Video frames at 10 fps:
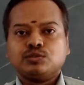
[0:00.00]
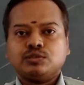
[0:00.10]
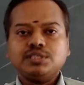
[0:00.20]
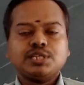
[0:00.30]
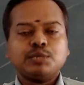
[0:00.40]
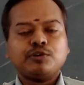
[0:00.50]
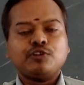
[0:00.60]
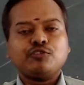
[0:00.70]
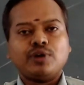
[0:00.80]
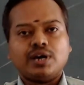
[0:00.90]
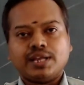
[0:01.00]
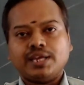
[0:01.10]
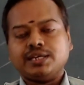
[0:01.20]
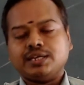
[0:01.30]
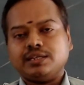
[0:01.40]
So this type of
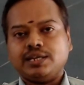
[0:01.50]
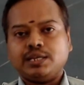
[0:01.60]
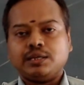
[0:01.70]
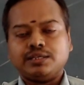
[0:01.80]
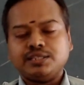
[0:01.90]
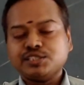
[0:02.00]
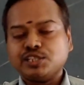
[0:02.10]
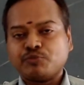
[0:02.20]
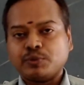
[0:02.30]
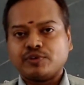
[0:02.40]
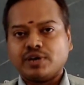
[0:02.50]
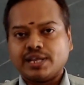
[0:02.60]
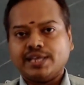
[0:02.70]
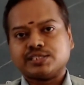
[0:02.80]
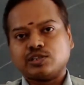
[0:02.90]
array
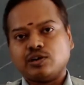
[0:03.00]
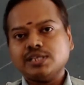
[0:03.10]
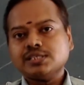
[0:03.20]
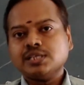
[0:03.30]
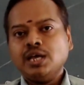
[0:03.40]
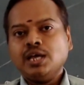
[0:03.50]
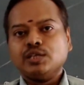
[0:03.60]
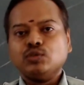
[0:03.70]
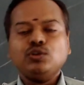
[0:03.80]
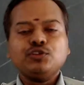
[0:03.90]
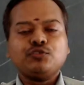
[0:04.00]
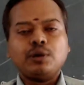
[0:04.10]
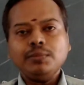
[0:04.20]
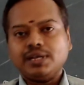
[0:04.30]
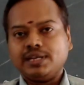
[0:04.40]
is called as
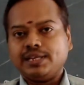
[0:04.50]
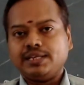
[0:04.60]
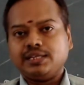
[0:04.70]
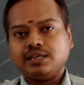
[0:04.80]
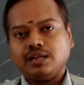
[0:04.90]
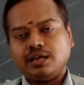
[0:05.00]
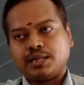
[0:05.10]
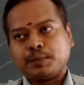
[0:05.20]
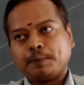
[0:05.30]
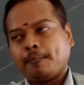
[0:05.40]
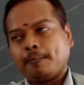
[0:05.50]
uniform linear array.